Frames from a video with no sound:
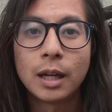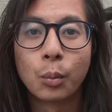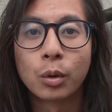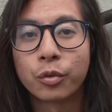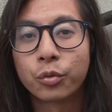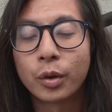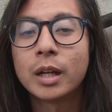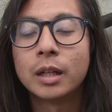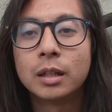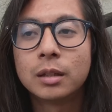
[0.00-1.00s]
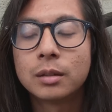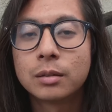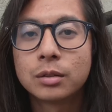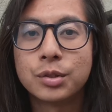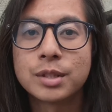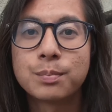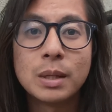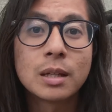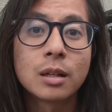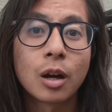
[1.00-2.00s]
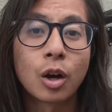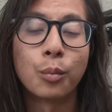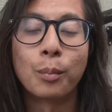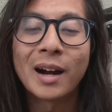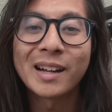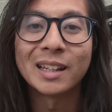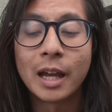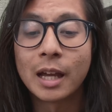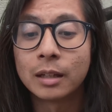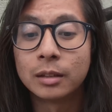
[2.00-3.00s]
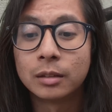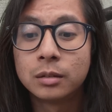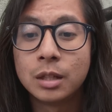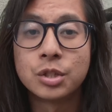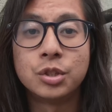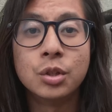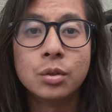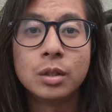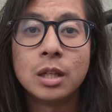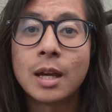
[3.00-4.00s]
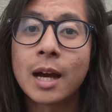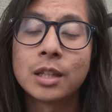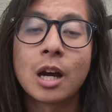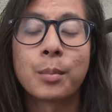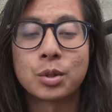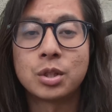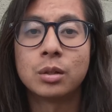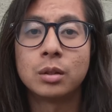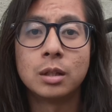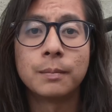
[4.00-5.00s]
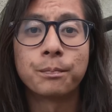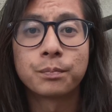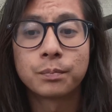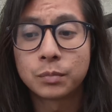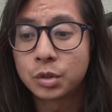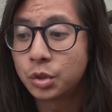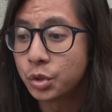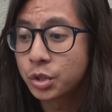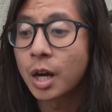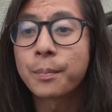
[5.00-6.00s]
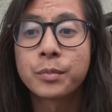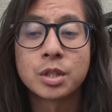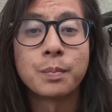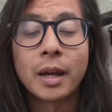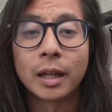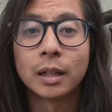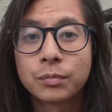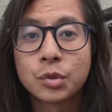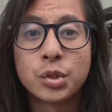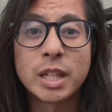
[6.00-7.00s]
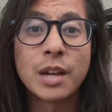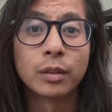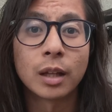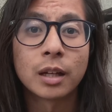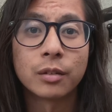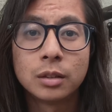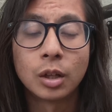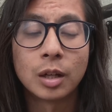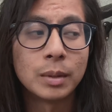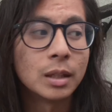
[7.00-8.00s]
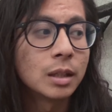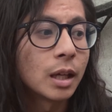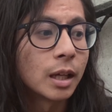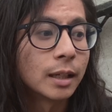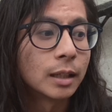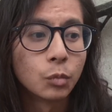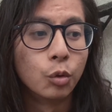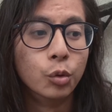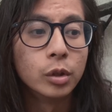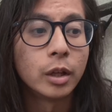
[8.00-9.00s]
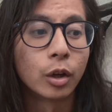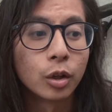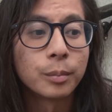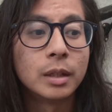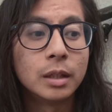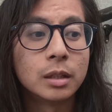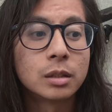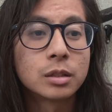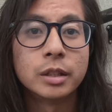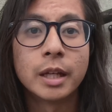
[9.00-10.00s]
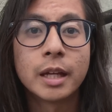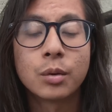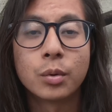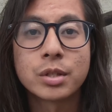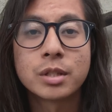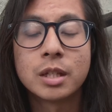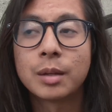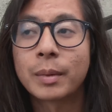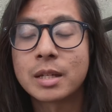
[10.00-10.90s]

and we're afraid to speak our mind. And this dude, he had the opportunity to stop this man, to save a life, you know what I mean? And what really hurt me today was seeing my